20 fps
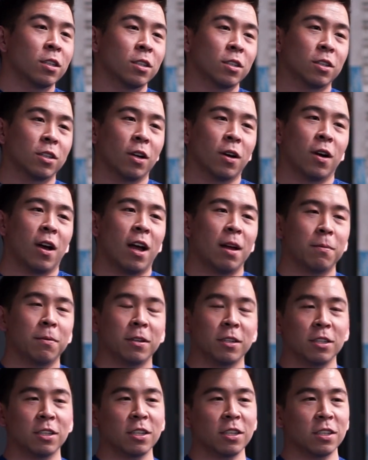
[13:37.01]
So I've
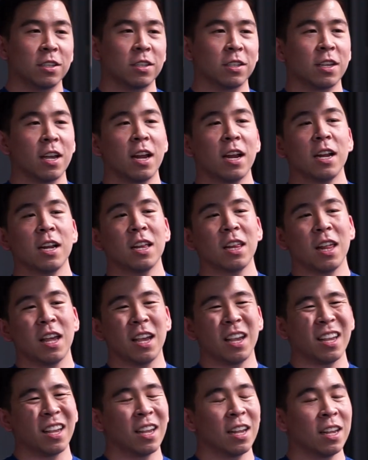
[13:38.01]
been just kind of
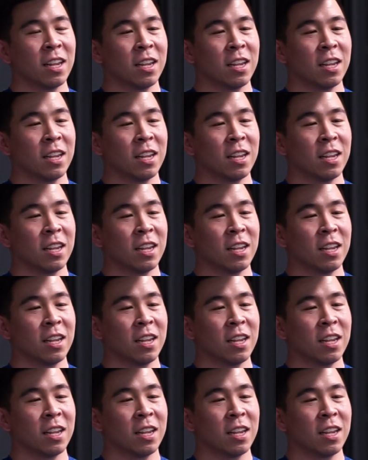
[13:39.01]
like